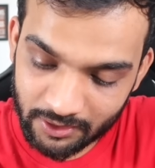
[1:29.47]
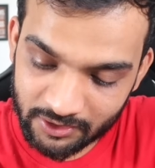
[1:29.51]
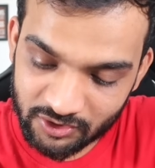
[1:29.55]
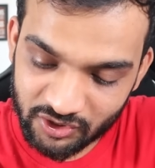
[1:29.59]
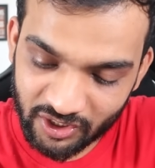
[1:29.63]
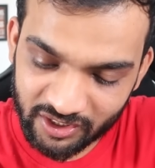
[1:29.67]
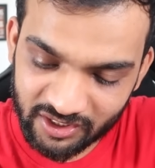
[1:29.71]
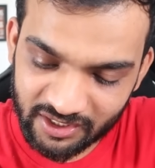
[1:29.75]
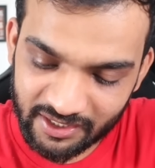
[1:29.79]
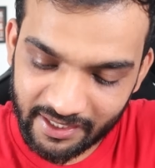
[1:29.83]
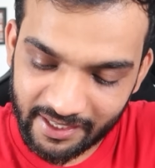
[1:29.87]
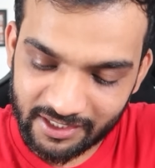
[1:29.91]

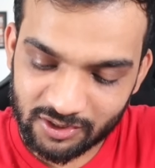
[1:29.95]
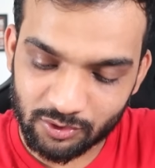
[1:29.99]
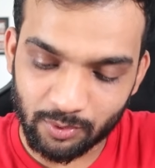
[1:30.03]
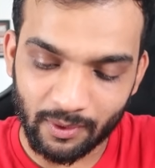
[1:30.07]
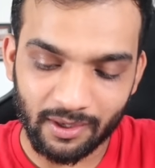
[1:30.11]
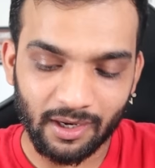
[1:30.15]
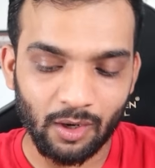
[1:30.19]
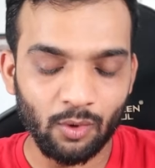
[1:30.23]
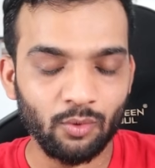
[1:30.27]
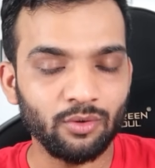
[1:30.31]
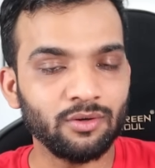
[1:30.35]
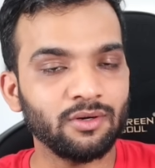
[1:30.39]
Let's check the
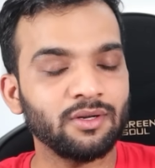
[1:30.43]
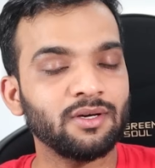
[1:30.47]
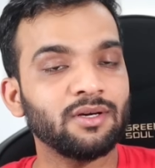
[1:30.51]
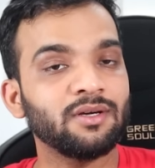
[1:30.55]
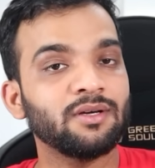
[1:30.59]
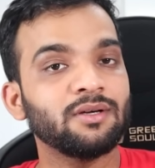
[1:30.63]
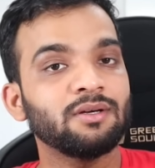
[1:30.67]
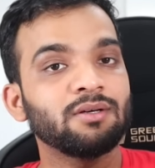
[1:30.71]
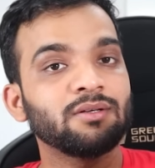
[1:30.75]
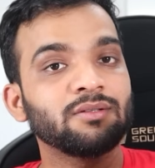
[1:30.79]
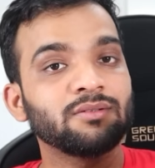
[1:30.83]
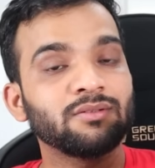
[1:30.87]
next one out.
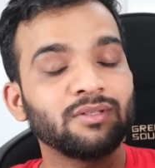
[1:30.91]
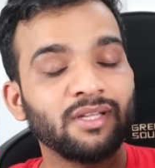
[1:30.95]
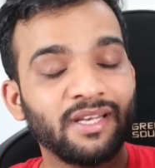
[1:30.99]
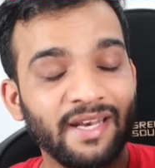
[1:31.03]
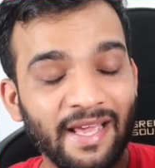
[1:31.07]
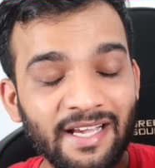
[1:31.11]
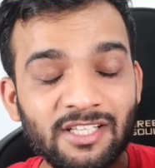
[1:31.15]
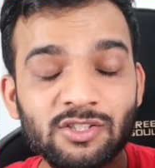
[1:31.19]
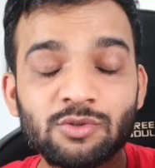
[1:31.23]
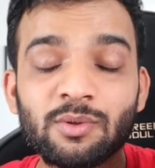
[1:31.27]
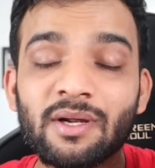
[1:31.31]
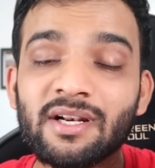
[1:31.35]

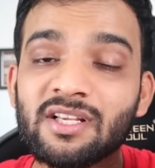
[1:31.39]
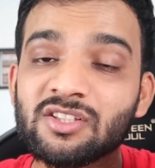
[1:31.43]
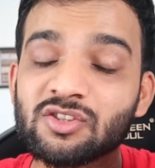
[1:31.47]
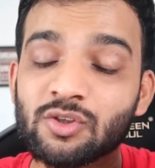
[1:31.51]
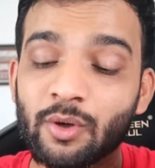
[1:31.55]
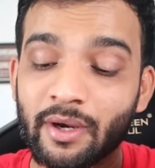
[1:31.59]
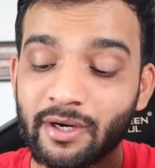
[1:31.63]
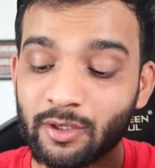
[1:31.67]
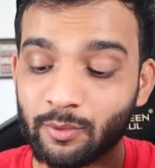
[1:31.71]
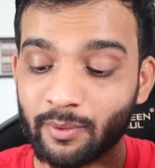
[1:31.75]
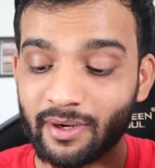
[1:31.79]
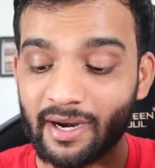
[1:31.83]
The next one
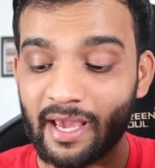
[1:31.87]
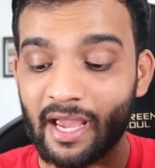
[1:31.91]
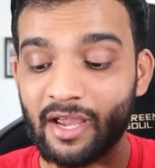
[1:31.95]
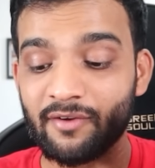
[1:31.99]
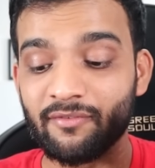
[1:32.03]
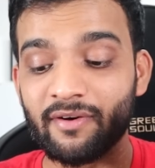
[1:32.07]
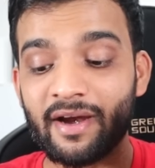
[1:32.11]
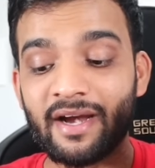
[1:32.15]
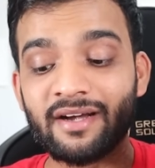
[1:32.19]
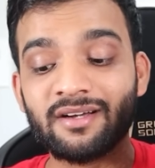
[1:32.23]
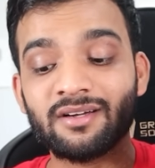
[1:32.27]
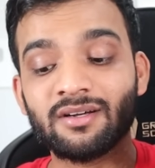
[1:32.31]
is going to
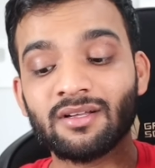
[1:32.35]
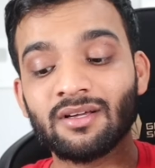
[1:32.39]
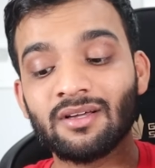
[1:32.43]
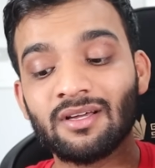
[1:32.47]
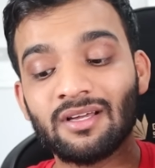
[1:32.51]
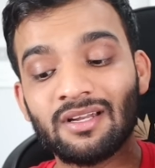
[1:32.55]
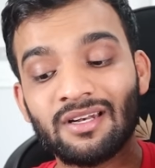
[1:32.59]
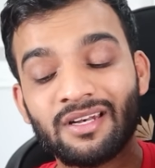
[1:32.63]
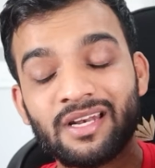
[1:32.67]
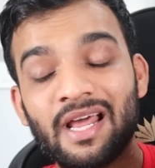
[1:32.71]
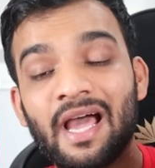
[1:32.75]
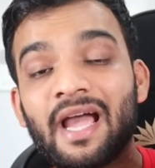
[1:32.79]
arrive at
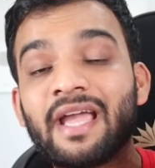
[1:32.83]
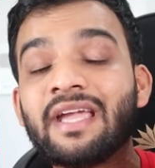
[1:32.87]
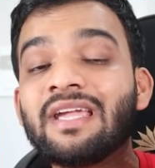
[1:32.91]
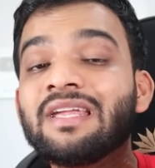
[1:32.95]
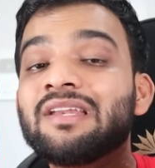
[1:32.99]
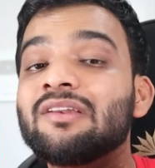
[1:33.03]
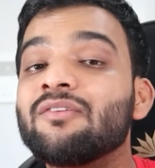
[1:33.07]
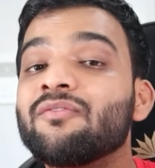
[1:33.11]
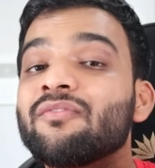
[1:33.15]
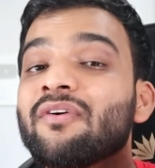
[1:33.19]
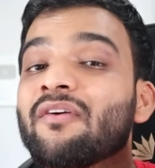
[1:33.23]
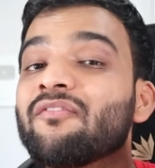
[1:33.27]

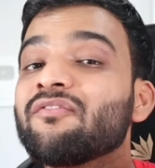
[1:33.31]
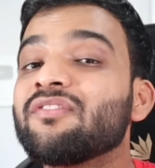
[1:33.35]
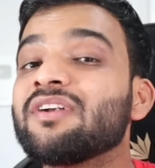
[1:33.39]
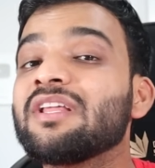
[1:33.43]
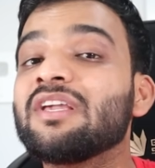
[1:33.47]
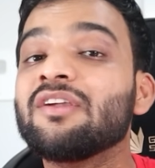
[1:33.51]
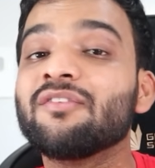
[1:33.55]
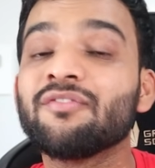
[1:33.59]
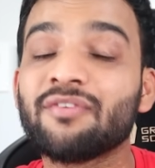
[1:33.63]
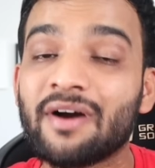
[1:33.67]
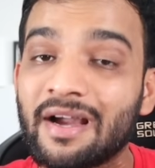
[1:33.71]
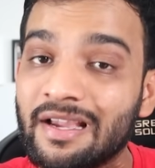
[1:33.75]

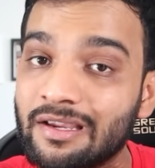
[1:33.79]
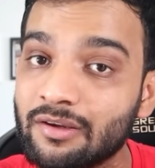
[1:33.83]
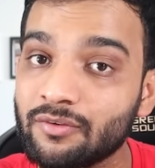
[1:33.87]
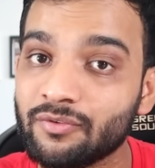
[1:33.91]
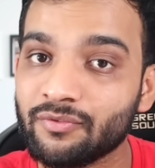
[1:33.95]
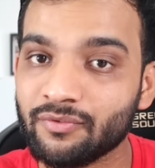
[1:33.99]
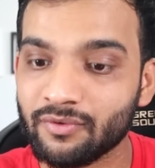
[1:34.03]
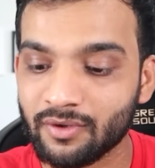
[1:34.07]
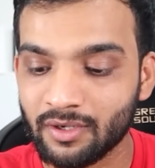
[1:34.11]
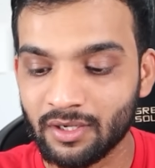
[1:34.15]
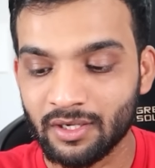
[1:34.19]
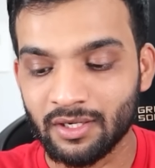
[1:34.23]

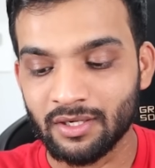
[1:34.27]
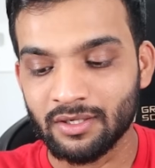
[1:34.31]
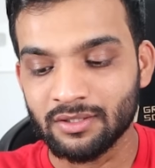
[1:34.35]
955.